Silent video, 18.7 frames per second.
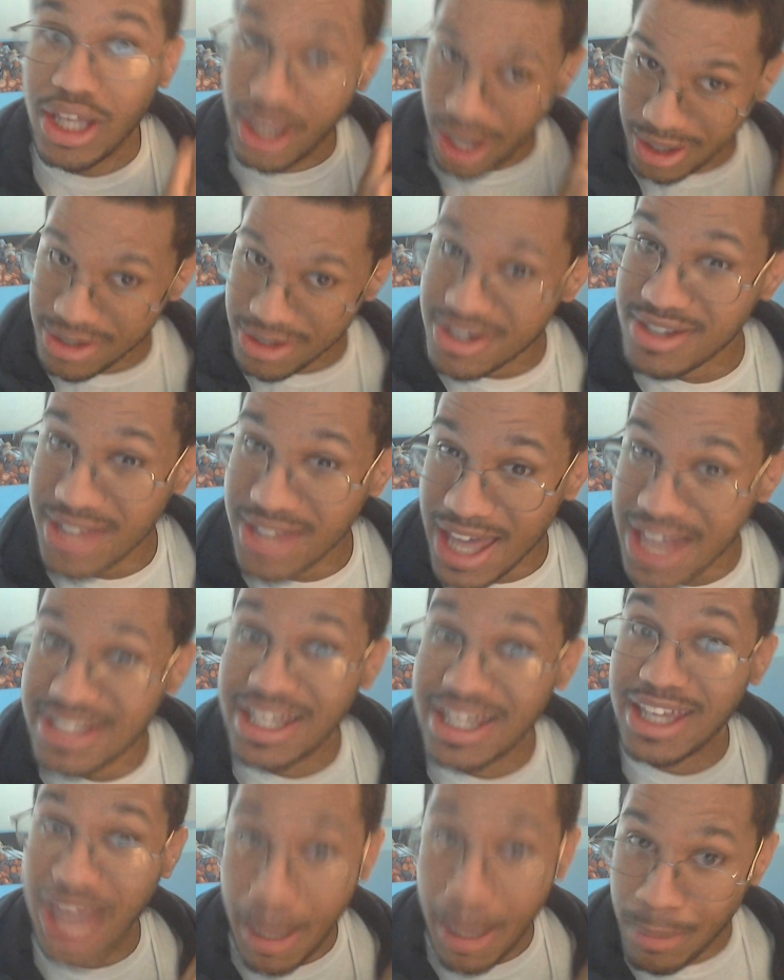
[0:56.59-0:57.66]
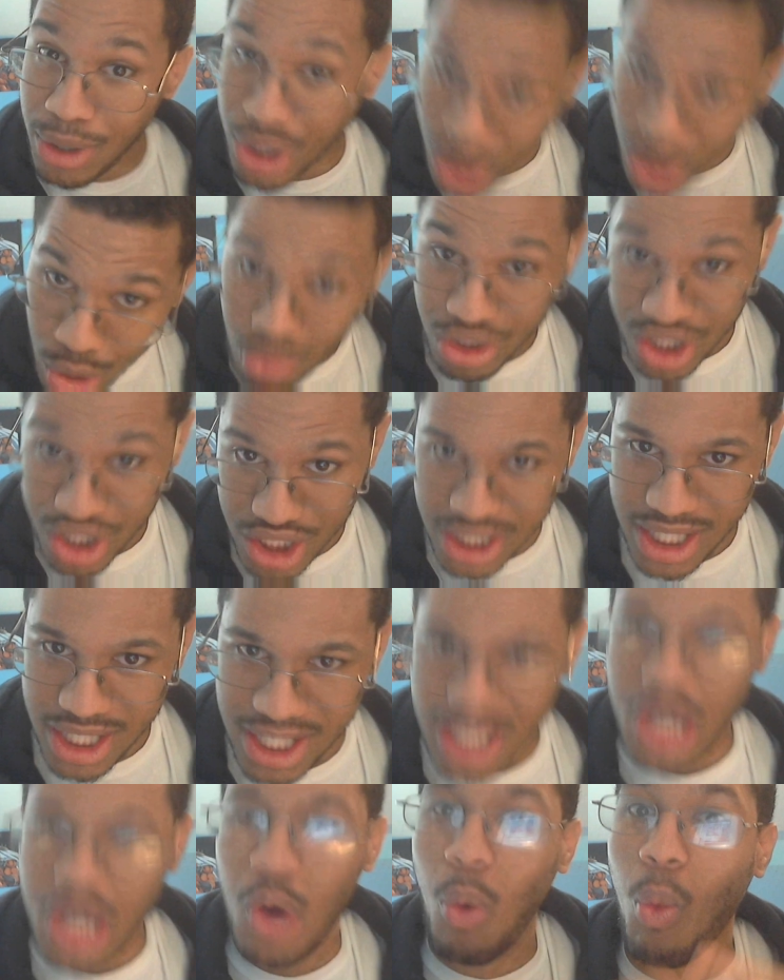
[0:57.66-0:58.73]
He understands that
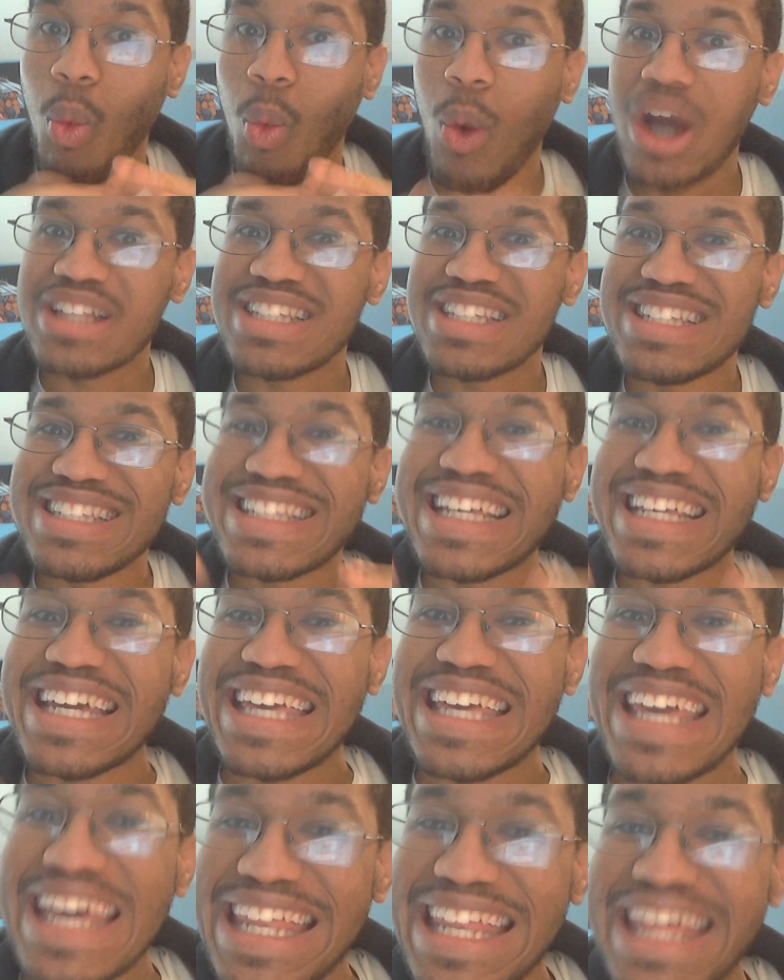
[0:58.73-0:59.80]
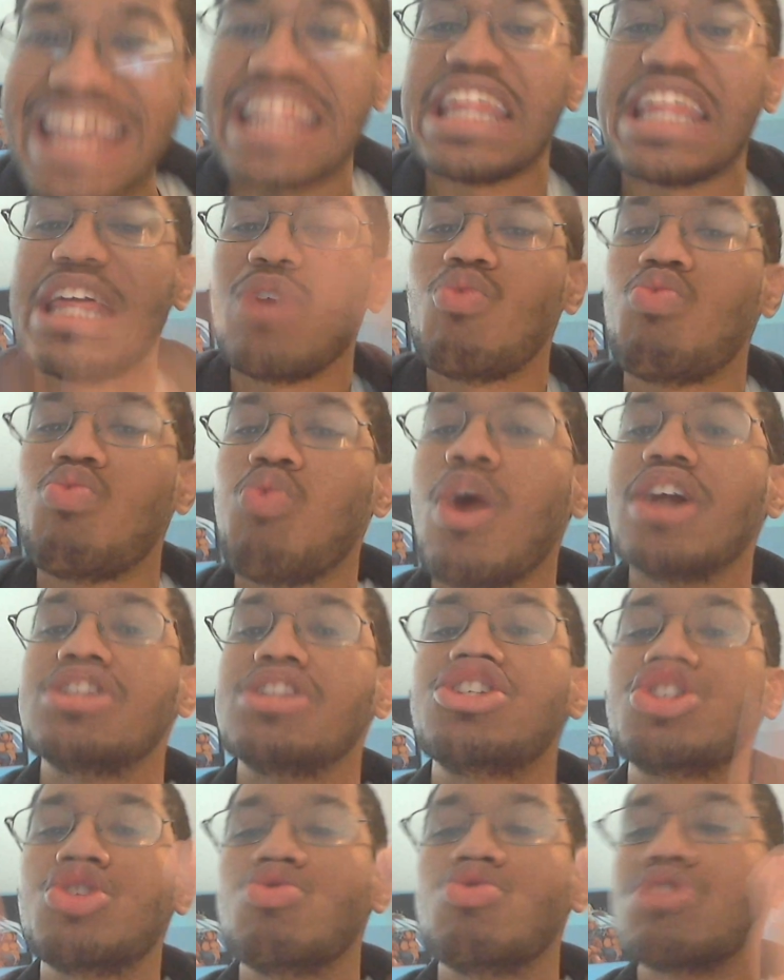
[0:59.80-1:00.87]
Yamaguchi wants to get in. He
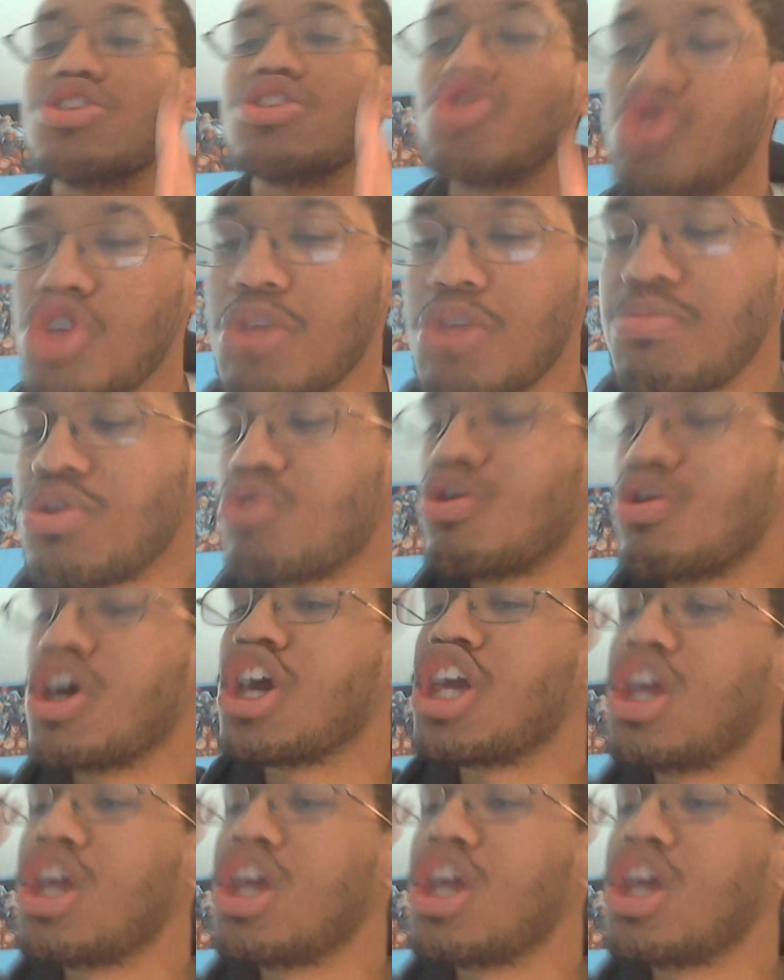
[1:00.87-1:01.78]
wants to contribute.